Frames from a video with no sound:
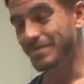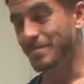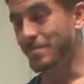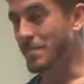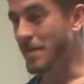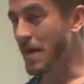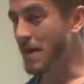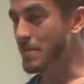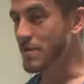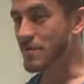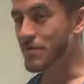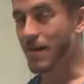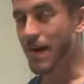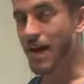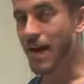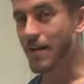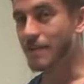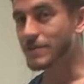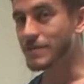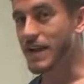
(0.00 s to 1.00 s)
maybe
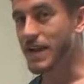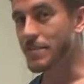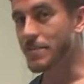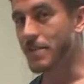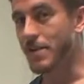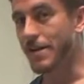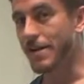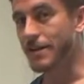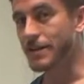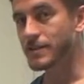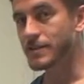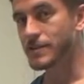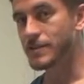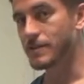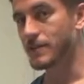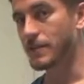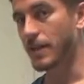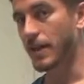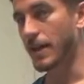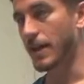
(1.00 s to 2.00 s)
5-10 minutes,